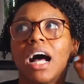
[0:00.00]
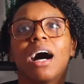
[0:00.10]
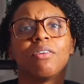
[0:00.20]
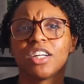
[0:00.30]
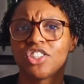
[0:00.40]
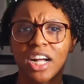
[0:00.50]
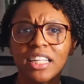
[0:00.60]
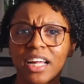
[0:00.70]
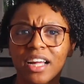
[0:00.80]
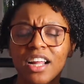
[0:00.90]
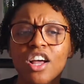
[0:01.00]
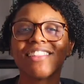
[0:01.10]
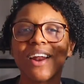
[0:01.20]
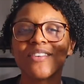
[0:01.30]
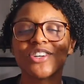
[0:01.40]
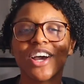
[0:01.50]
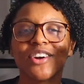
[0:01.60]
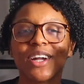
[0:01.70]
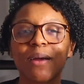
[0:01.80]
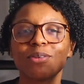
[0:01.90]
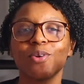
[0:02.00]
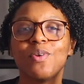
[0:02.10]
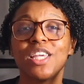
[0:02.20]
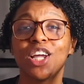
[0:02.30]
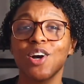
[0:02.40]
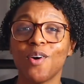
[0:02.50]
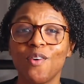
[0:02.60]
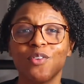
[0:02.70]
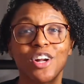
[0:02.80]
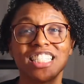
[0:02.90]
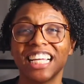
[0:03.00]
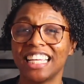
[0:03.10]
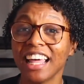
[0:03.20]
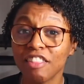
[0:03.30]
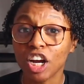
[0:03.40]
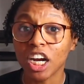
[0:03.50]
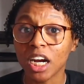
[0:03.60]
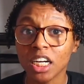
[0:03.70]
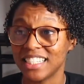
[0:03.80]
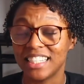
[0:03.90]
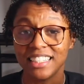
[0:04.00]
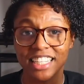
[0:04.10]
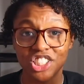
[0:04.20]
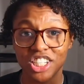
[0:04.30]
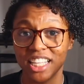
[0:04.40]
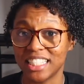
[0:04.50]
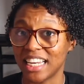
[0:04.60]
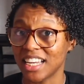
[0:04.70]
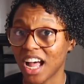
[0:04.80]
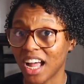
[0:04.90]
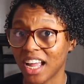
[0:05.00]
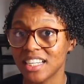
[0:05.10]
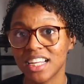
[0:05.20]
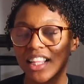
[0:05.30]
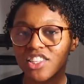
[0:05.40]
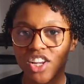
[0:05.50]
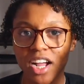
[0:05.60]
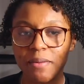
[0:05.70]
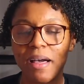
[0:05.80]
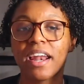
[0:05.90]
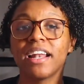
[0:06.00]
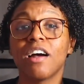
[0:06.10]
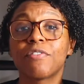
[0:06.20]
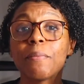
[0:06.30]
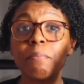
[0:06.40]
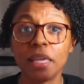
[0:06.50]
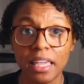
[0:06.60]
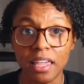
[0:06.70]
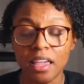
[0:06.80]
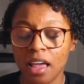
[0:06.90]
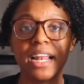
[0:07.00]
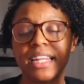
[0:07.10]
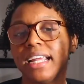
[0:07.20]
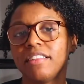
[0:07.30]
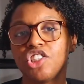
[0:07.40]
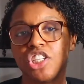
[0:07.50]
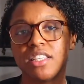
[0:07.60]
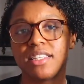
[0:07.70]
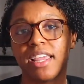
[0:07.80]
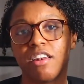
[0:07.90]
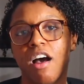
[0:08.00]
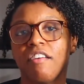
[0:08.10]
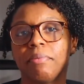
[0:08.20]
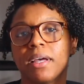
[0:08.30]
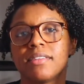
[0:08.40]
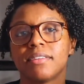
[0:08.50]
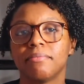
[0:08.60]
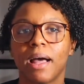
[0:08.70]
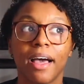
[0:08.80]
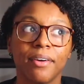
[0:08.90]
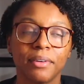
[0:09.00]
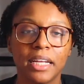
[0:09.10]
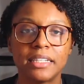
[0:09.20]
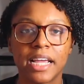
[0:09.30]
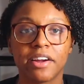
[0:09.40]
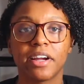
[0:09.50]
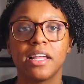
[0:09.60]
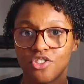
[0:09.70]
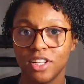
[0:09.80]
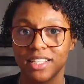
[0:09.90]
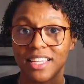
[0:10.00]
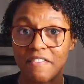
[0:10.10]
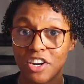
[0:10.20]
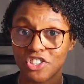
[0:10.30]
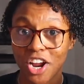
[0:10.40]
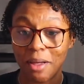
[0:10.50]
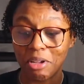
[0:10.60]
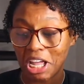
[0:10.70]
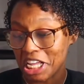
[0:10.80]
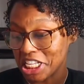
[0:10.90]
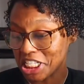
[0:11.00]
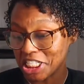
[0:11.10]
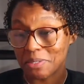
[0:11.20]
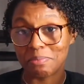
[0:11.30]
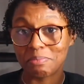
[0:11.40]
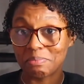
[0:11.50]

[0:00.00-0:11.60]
I want to try that. I thought I would try it on camera so we can go over it together. Is it delicious? Is it not? Let's talk about it. Now, for me, I did get the cheese taken off because I don't eat dairy, so let's give it a try because